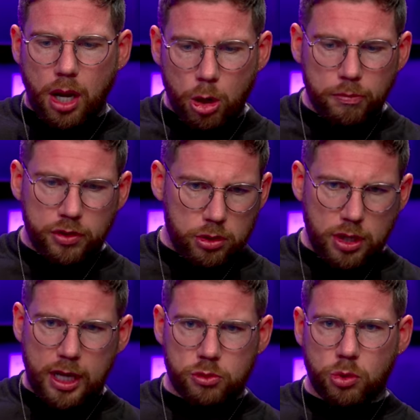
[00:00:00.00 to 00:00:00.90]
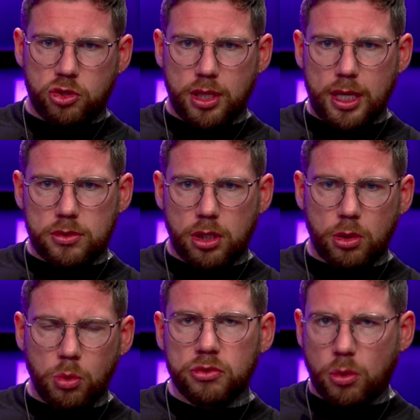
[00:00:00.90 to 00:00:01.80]
Hopefully you guys watching this are
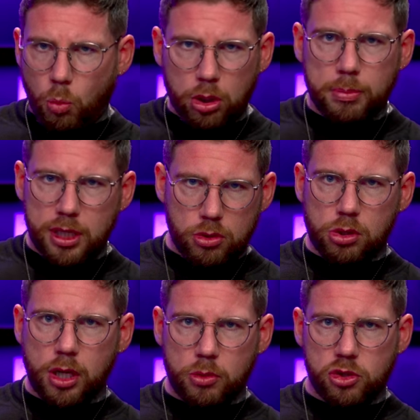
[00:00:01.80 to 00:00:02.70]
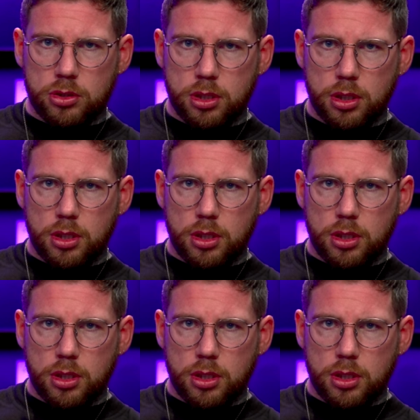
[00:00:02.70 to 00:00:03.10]
the ones that want to be the good coaches,